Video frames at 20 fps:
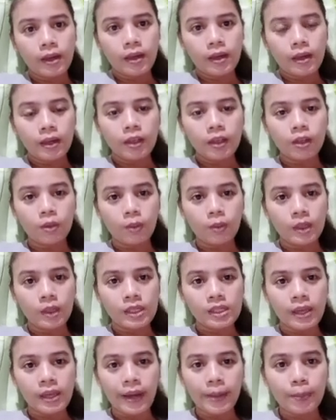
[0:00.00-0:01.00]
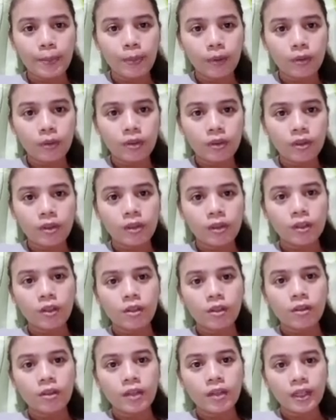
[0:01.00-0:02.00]
in quiz, I put
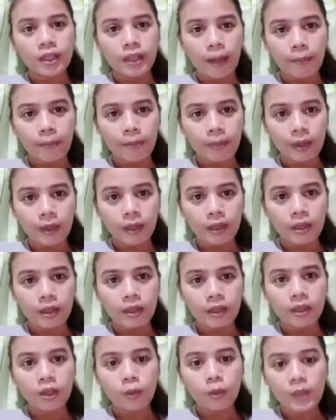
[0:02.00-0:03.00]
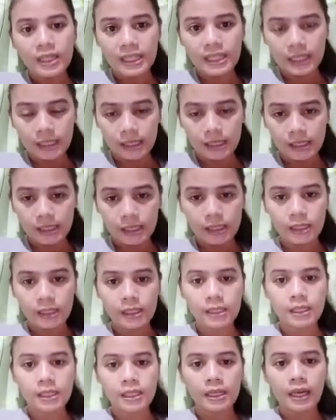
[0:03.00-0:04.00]
the topic quizzes,
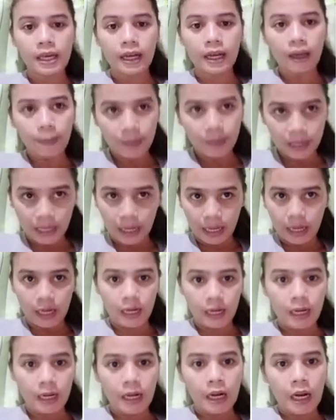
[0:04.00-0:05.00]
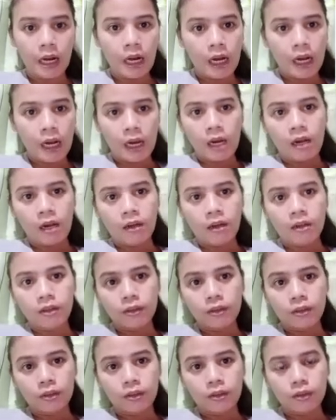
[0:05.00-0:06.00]
capital,
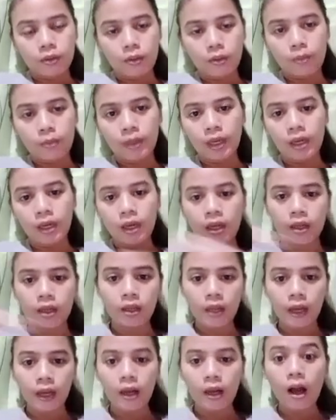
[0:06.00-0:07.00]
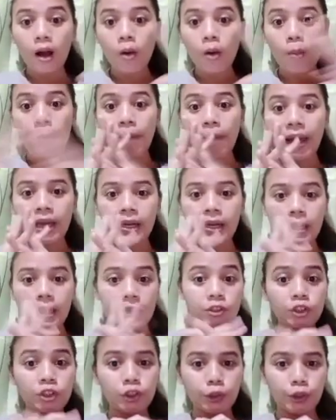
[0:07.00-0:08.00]
to make it like a
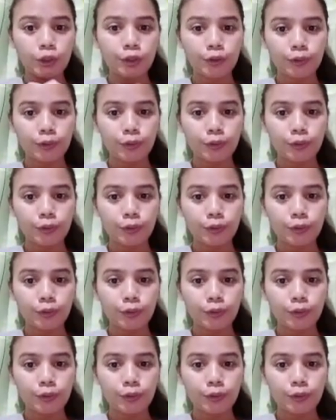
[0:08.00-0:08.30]
compilation